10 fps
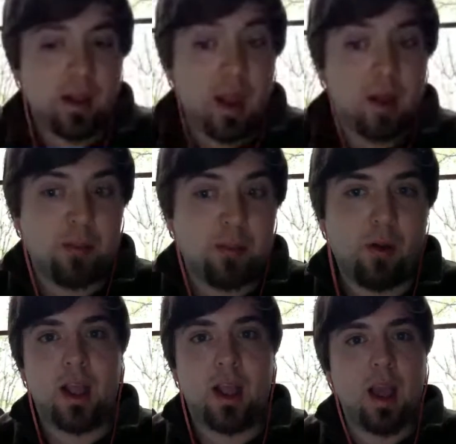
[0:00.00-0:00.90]

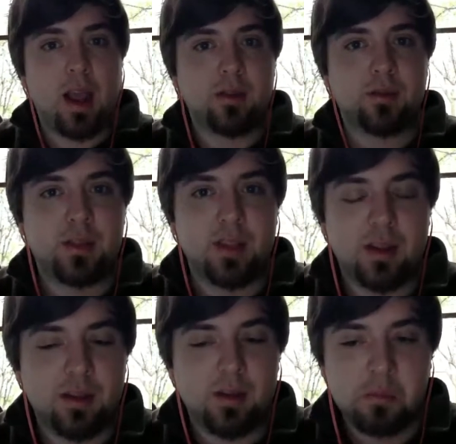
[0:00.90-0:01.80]
library guy. I don't see
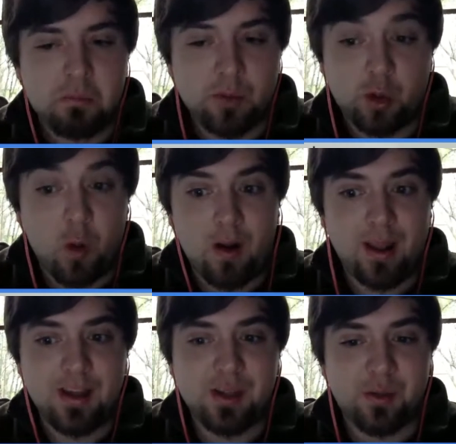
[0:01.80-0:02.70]
the
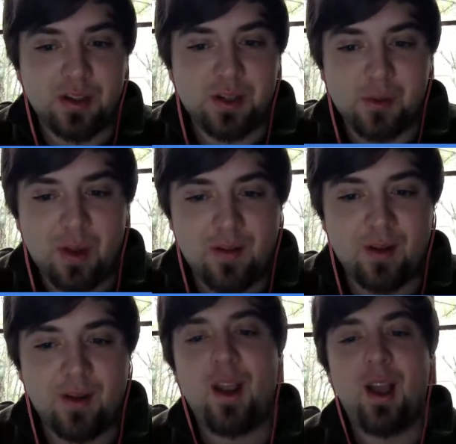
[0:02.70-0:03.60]
correlation
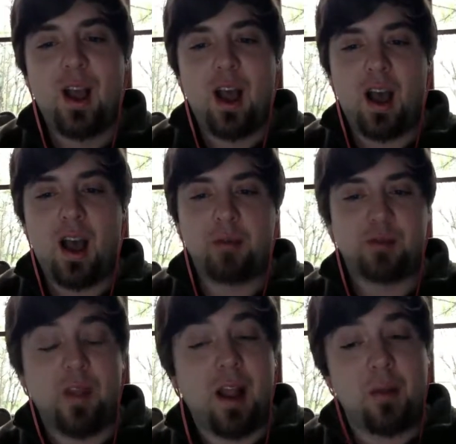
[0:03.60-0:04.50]
whatsoever.
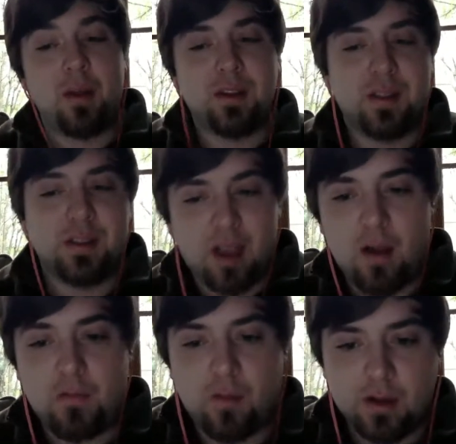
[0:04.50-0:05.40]
So then I went to this
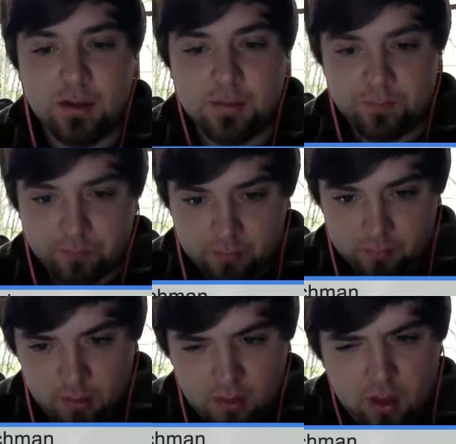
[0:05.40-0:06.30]
conference
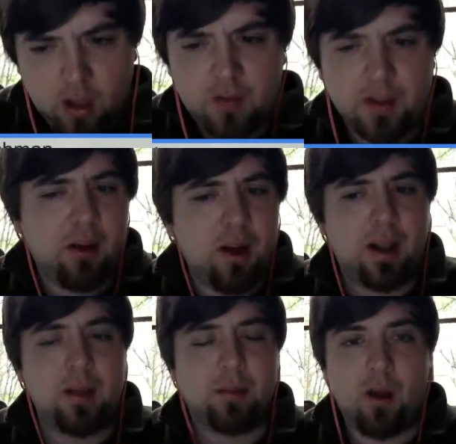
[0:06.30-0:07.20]
called
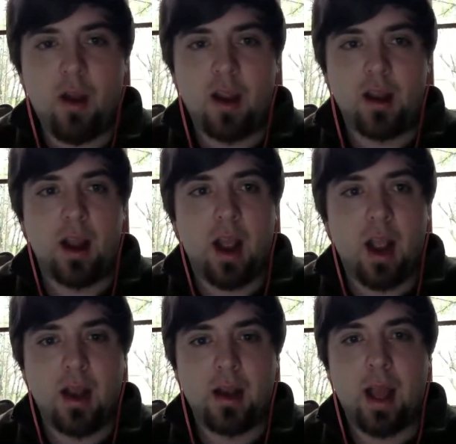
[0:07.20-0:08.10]
Internet Librarian,
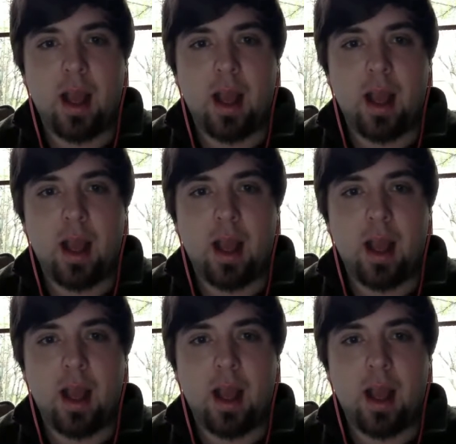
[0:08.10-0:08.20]
and